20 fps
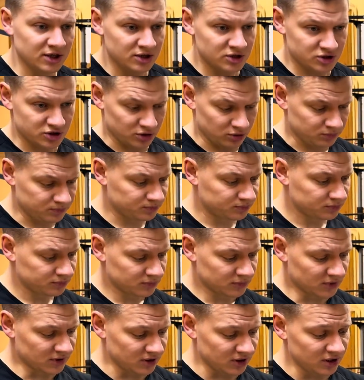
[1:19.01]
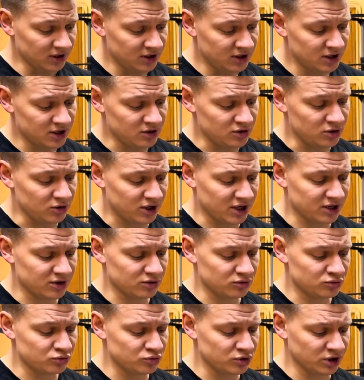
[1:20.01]
So here you can
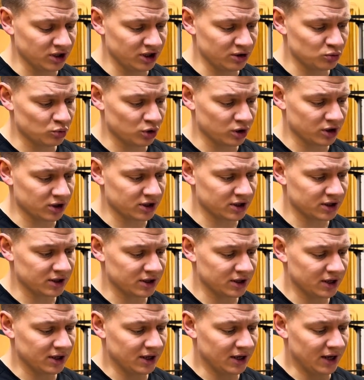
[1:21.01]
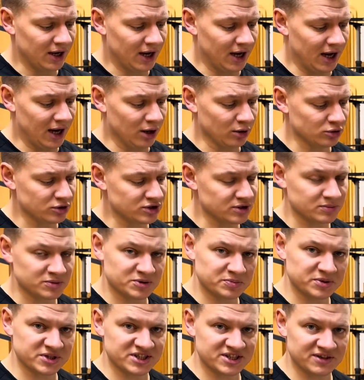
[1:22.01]
really work out some
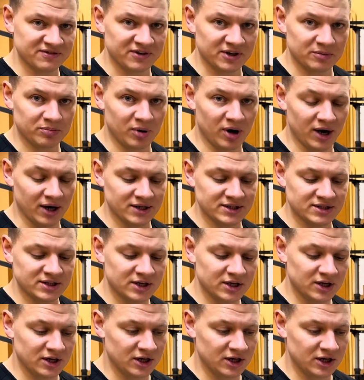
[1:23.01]
specific parts.